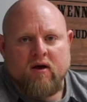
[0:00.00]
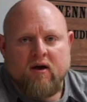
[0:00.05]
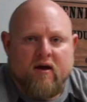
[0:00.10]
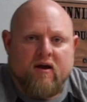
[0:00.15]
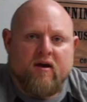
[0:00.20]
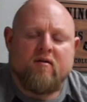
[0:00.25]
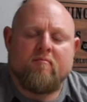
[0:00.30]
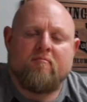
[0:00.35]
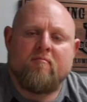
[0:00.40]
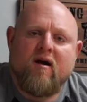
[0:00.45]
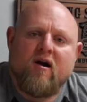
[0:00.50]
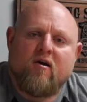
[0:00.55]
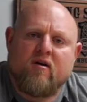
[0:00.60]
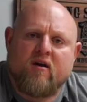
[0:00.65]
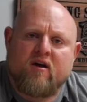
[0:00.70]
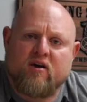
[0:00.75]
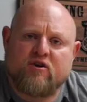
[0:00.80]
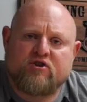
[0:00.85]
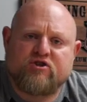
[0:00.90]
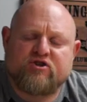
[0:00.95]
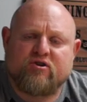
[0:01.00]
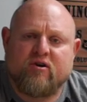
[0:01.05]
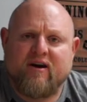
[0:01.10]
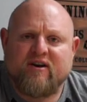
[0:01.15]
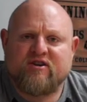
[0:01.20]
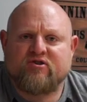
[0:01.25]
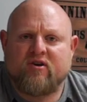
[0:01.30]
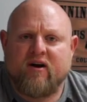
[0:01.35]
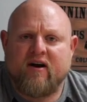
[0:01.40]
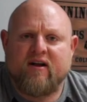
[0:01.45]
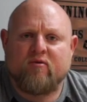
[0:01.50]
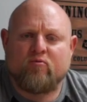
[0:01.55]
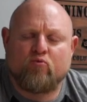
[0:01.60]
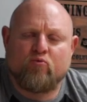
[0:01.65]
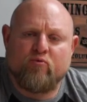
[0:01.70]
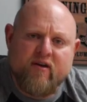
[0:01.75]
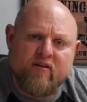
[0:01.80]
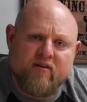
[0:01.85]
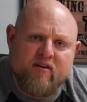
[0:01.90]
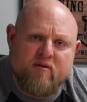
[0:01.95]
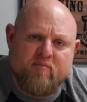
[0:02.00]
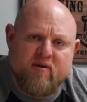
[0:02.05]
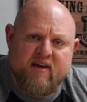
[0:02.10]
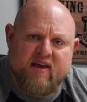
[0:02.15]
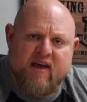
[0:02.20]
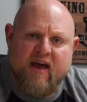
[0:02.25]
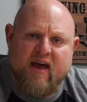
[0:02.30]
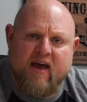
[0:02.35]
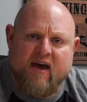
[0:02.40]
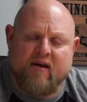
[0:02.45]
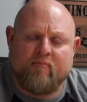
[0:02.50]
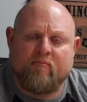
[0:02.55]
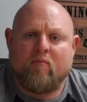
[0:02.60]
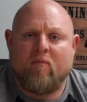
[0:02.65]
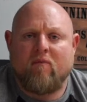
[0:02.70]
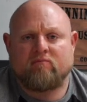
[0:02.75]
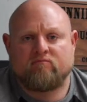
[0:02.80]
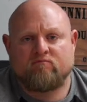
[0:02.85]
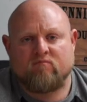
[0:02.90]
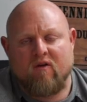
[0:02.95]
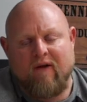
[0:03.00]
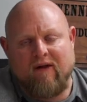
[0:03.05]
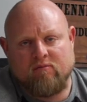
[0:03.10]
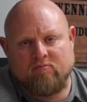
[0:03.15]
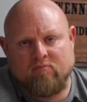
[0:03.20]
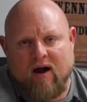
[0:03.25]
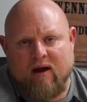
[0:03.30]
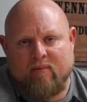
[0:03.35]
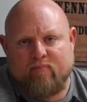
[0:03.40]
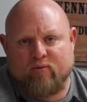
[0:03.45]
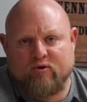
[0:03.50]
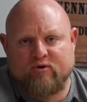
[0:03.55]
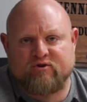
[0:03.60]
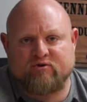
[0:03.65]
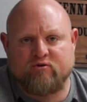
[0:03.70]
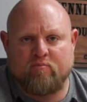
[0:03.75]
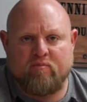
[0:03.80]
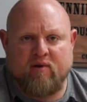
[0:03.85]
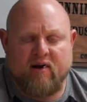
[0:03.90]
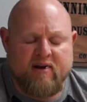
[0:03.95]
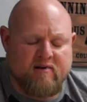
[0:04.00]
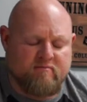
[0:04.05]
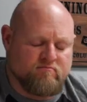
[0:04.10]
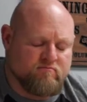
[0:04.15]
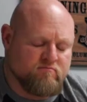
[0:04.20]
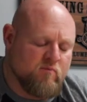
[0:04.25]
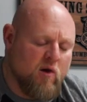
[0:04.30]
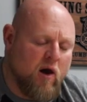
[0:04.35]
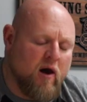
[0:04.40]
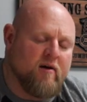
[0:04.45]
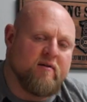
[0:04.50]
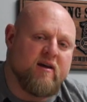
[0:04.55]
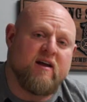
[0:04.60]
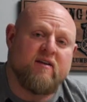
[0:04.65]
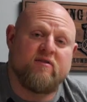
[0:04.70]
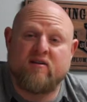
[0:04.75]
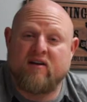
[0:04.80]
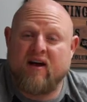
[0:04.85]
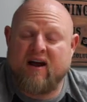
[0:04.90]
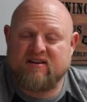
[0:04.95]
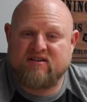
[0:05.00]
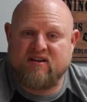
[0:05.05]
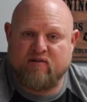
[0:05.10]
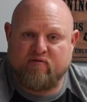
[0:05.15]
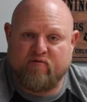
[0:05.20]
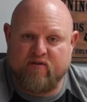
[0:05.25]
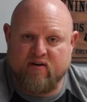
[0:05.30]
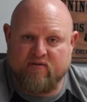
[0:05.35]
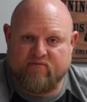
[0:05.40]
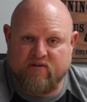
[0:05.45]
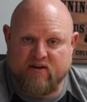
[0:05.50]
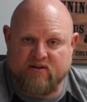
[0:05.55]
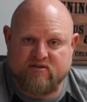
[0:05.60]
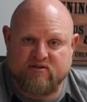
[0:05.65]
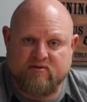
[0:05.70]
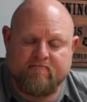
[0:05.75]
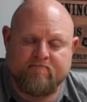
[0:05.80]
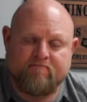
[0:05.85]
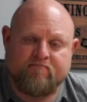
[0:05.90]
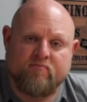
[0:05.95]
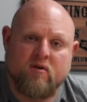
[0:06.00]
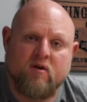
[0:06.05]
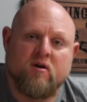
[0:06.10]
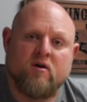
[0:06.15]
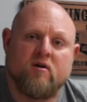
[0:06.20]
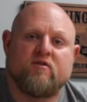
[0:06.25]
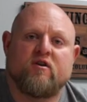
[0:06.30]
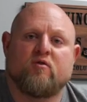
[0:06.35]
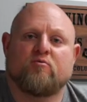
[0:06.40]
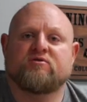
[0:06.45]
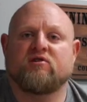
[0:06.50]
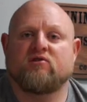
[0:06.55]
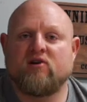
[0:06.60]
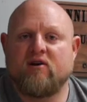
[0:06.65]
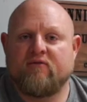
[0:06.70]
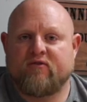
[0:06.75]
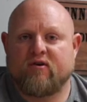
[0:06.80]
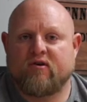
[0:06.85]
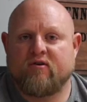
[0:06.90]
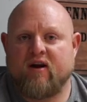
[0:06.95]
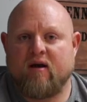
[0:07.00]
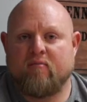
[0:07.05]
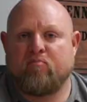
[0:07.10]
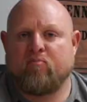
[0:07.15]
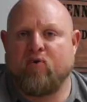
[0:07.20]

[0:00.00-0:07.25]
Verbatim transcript: In America, strength training really began, in my personal opinion, in the 1950s. There was a lifter named